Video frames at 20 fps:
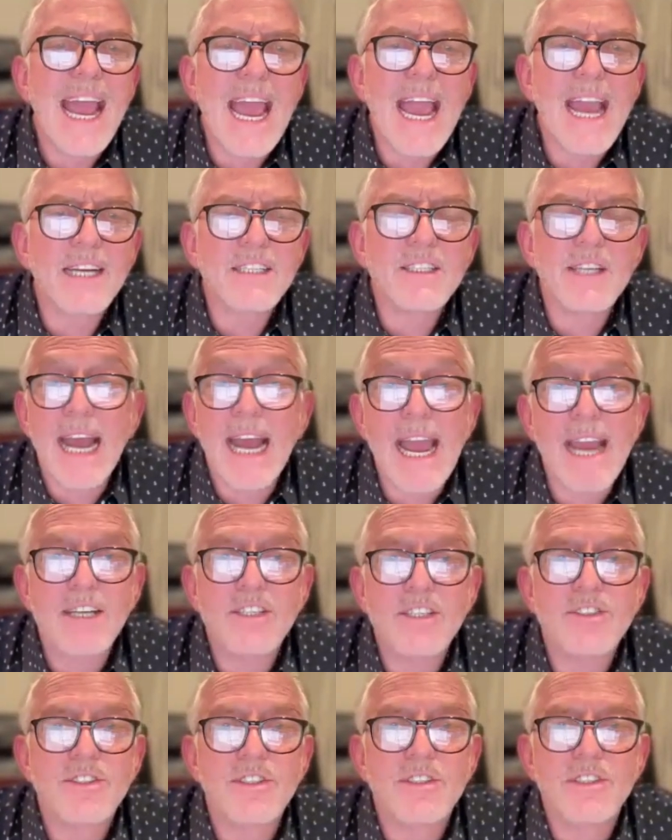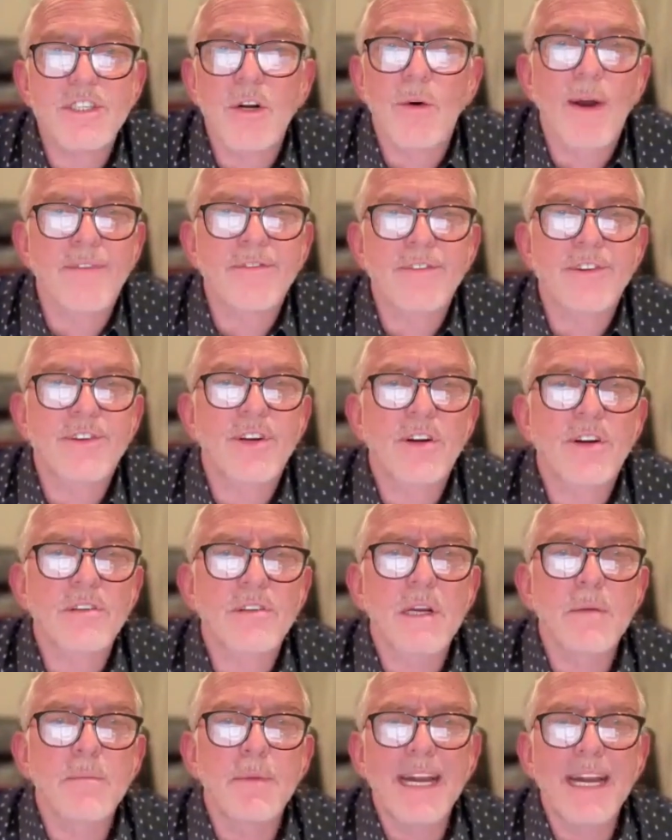Acts, you don't have to turn
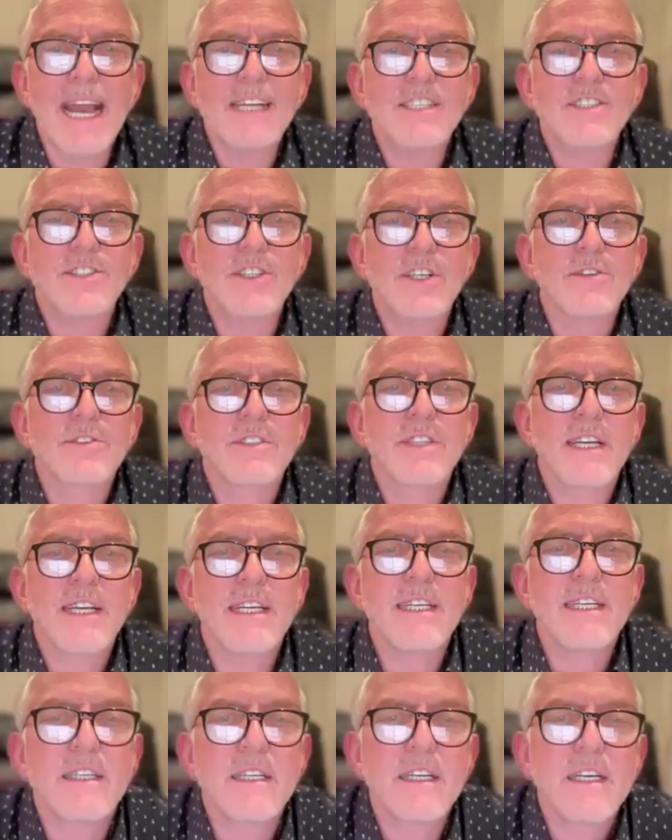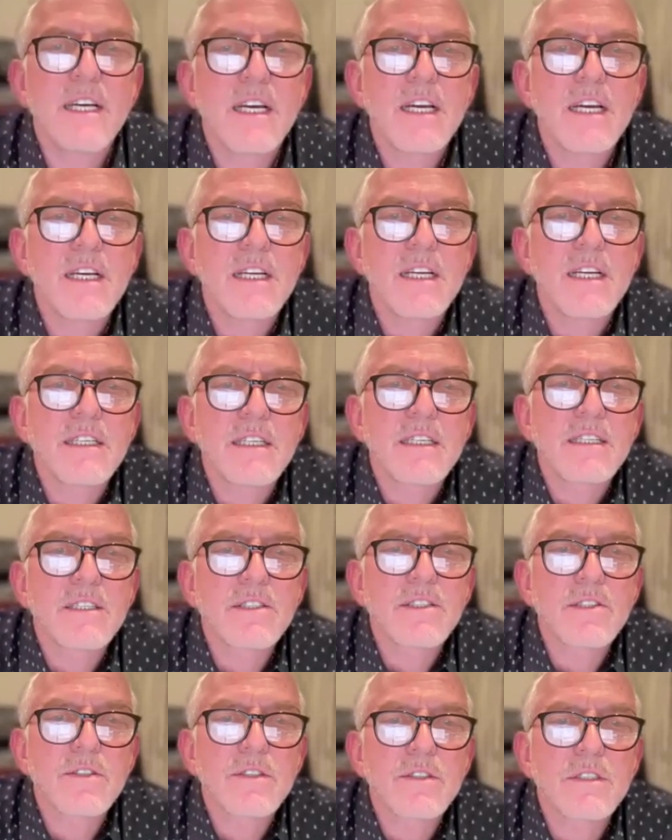there, but Acts 13,
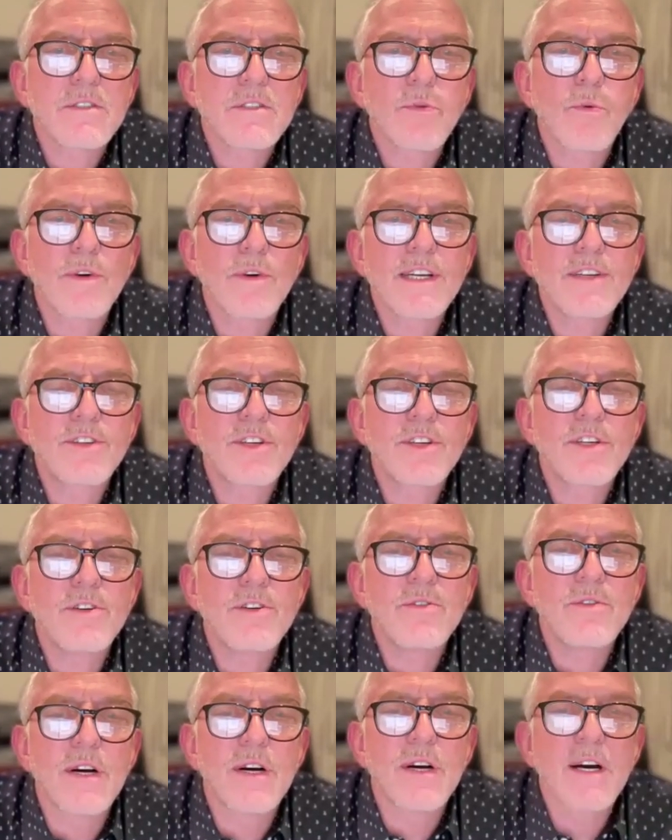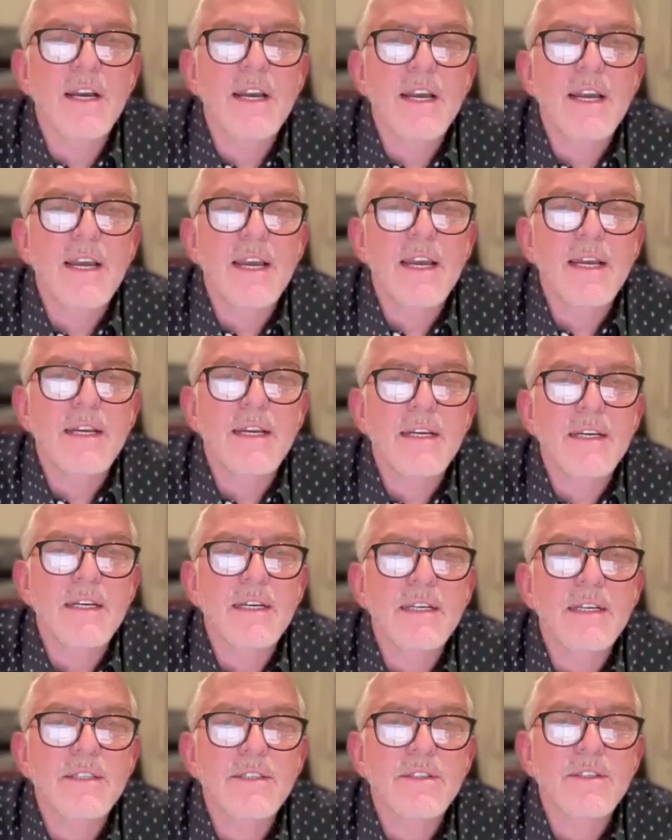22
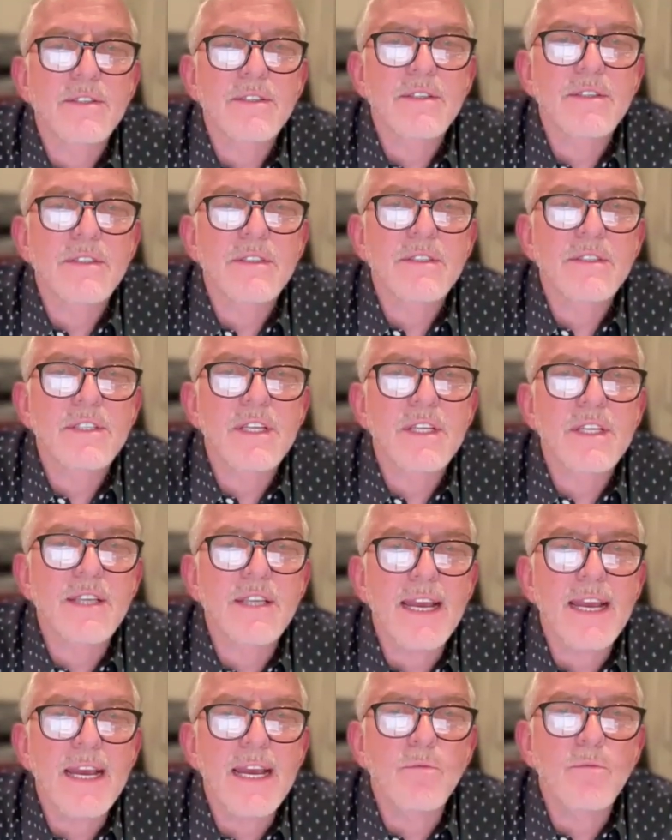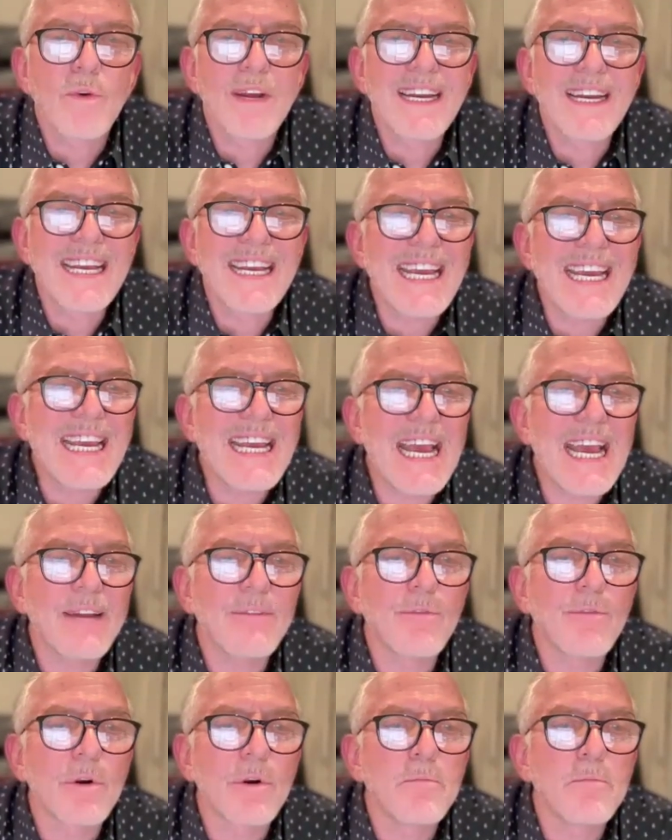says, and when he
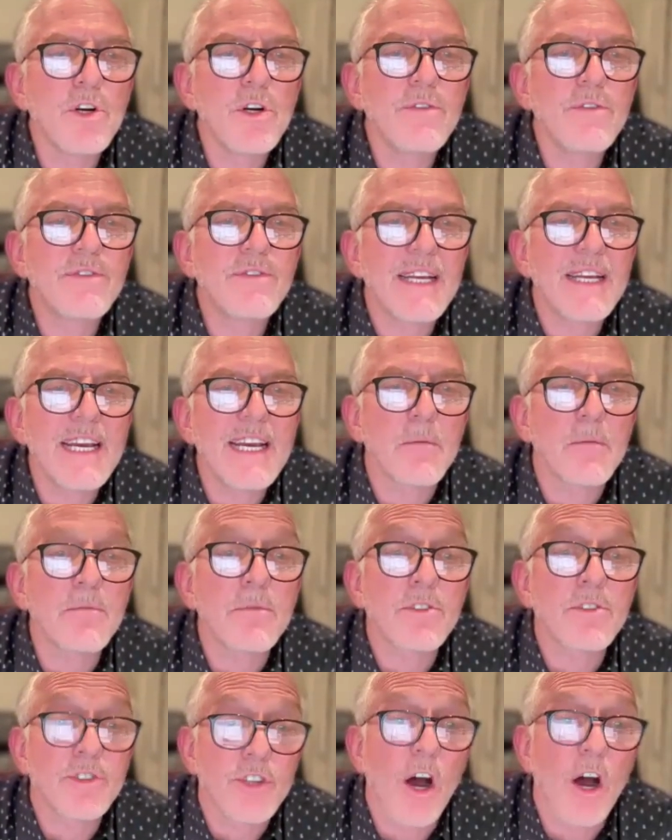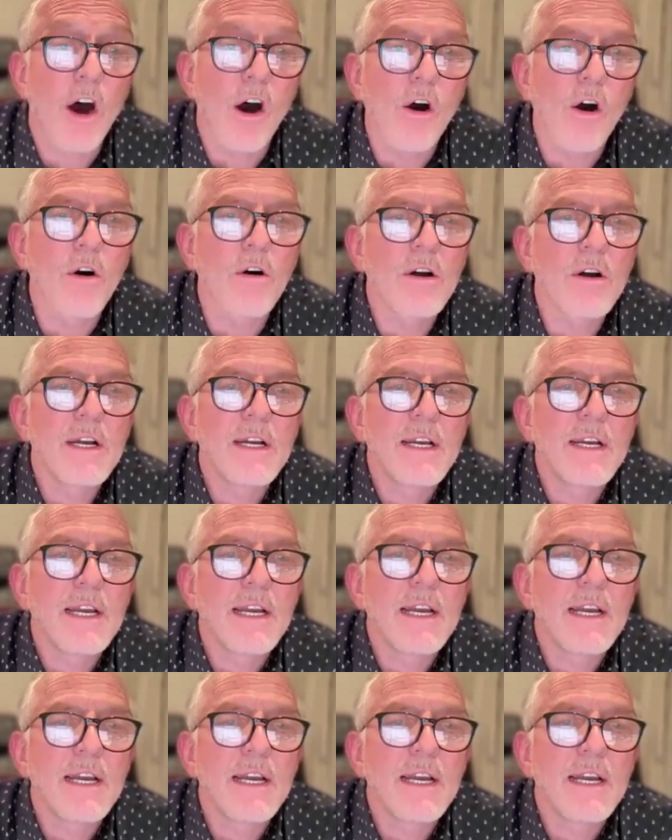had removed him, Saul,